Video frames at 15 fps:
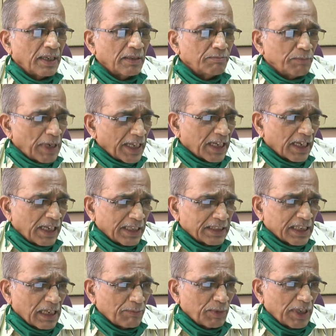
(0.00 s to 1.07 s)
medical
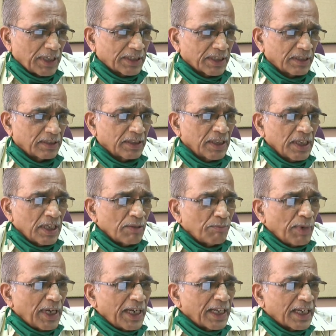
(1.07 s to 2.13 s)
examination.
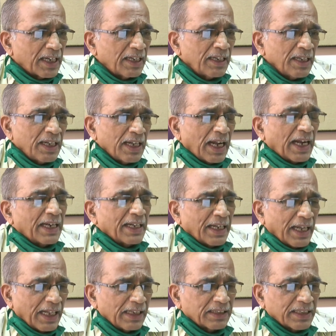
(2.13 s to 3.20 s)
Medical and
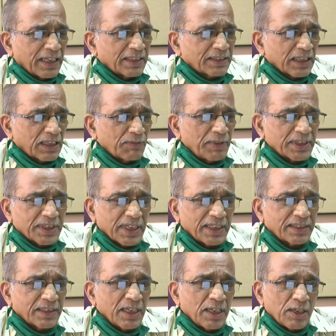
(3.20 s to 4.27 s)
healthcare
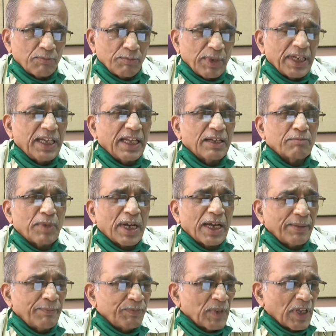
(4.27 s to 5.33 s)
services, meaning
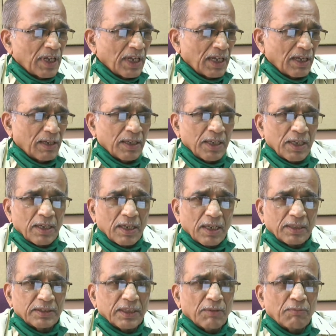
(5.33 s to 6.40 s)
by
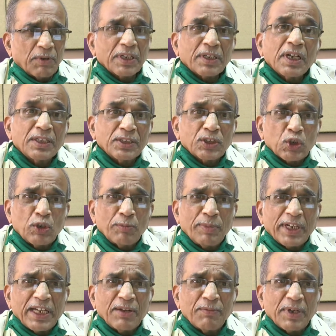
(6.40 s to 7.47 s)
the worker should be
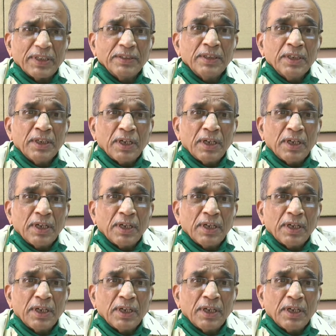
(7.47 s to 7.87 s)
given